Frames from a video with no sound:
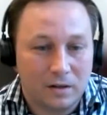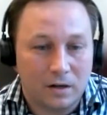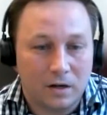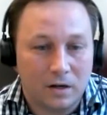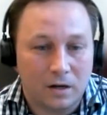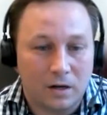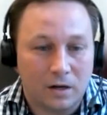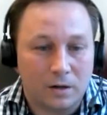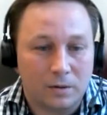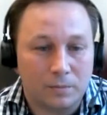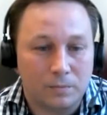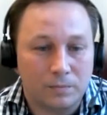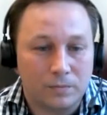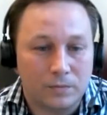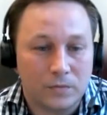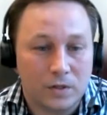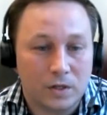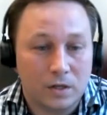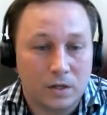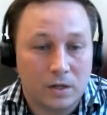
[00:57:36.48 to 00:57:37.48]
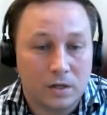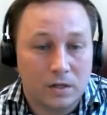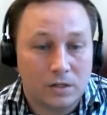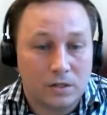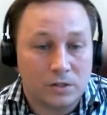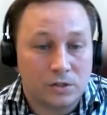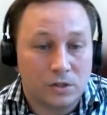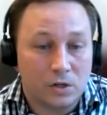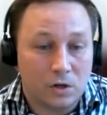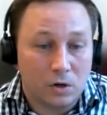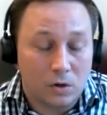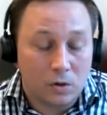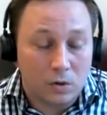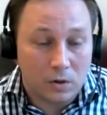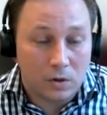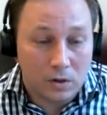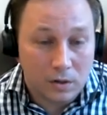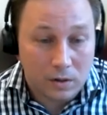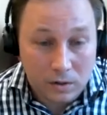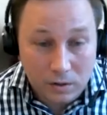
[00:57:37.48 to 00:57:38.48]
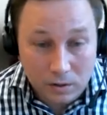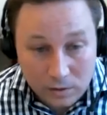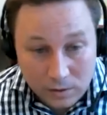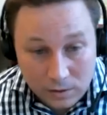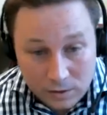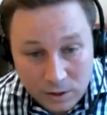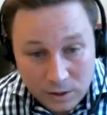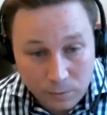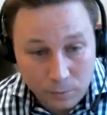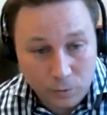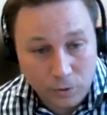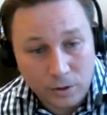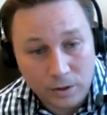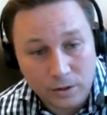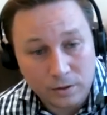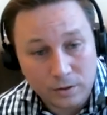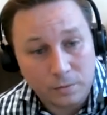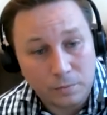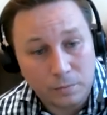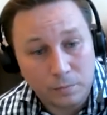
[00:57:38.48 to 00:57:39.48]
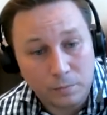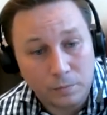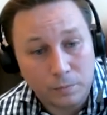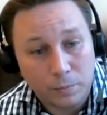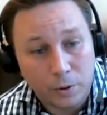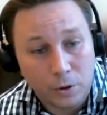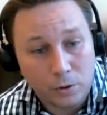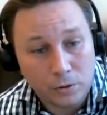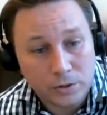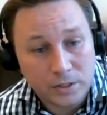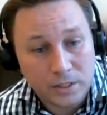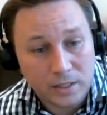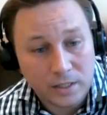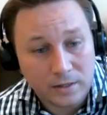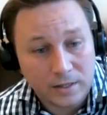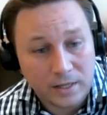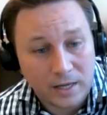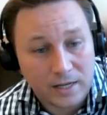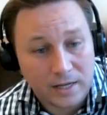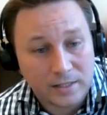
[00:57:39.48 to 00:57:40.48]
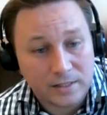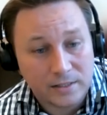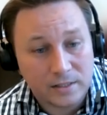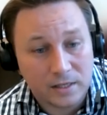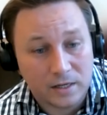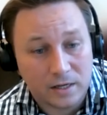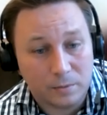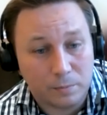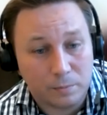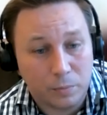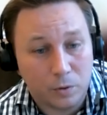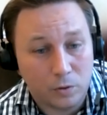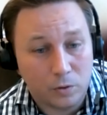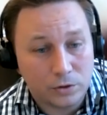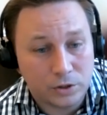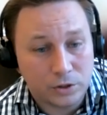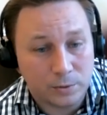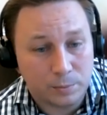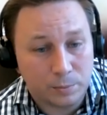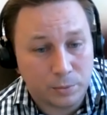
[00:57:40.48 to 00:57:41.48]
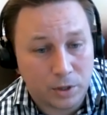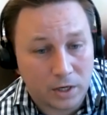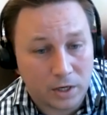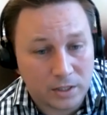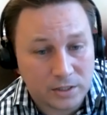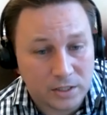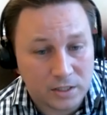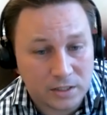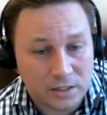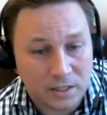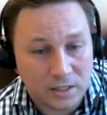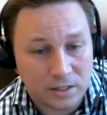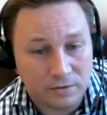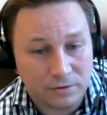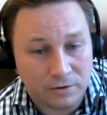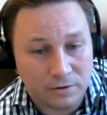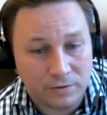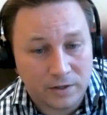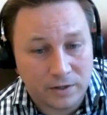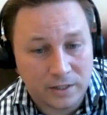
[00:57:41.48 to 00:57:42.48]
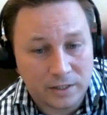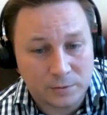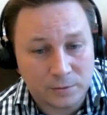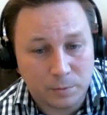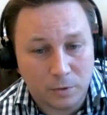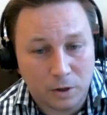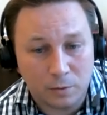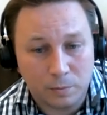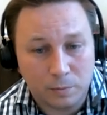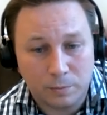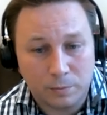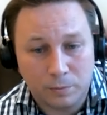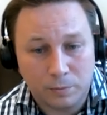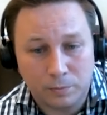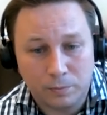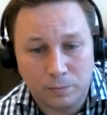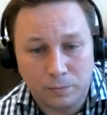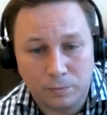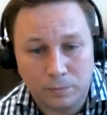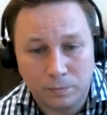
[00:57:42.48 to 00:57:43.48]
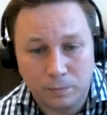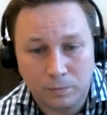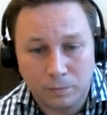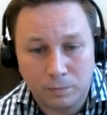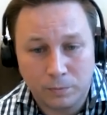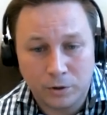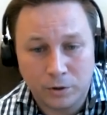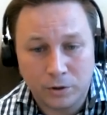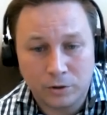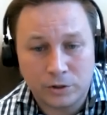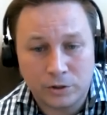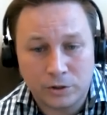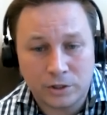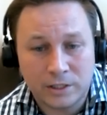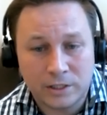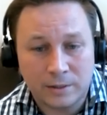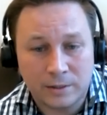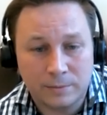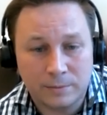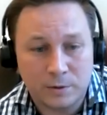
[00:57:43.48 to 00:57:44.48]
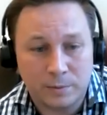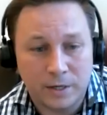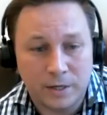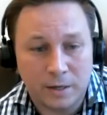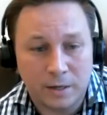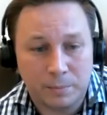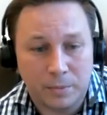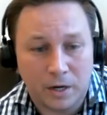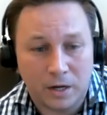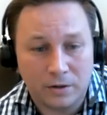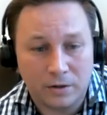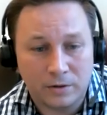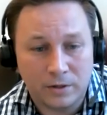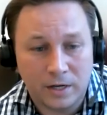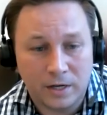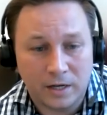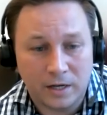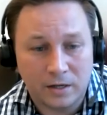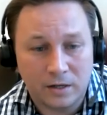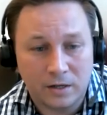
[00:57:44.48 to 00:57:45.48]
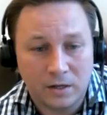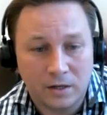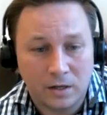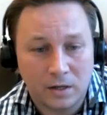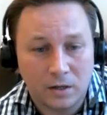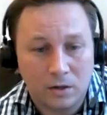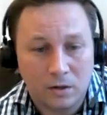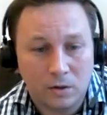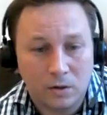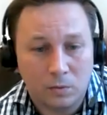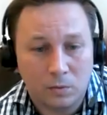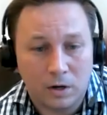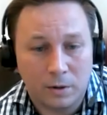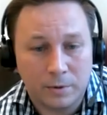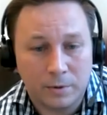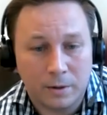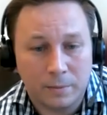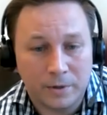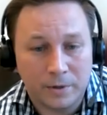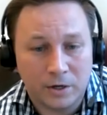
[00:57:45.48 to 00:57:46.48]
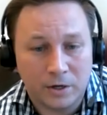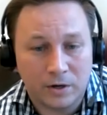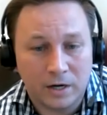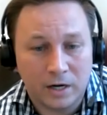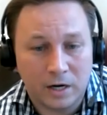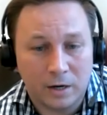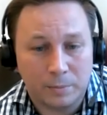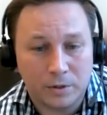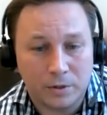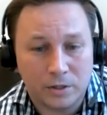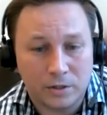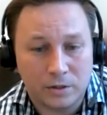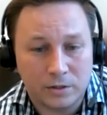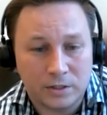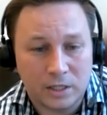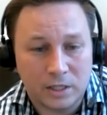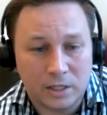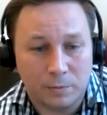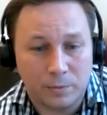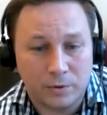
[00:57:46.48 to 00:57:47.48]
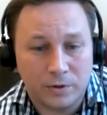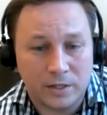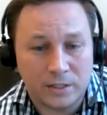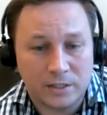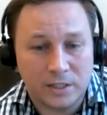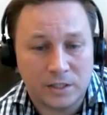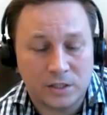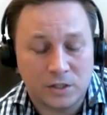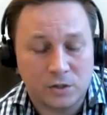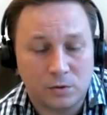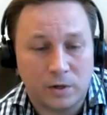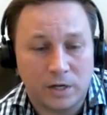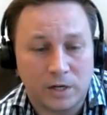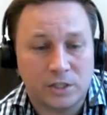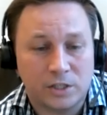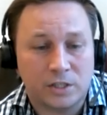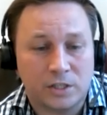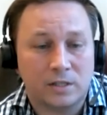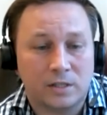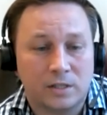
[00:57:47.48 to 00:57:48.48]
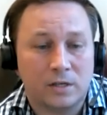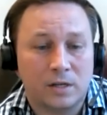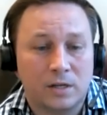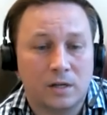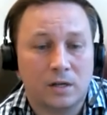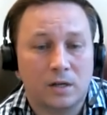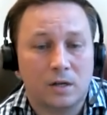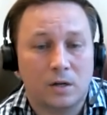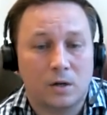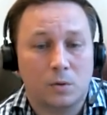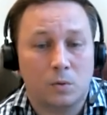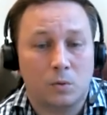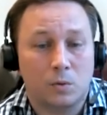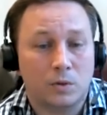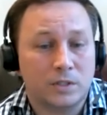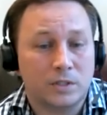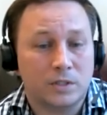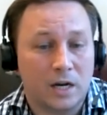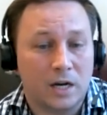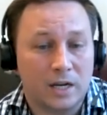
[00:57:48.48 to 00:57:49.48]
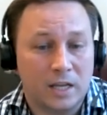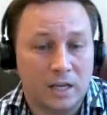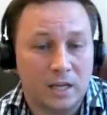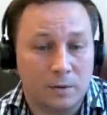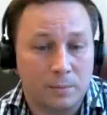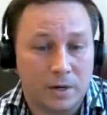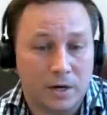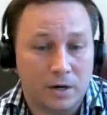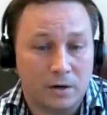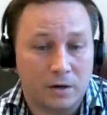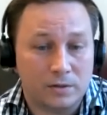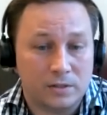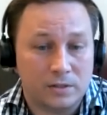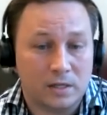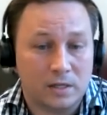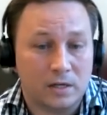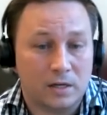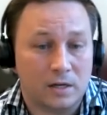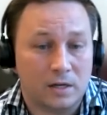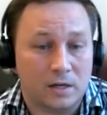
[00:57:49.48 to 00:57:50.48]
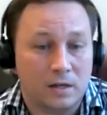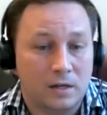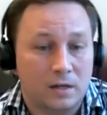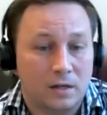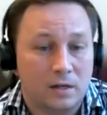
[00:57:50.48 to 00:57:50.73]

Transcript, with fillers: Um, so someone posted that uh, poultry processing for very small producer seems to be a bottleneck. Will upcoming grant opportunities help with this situation? When we're talking about uh,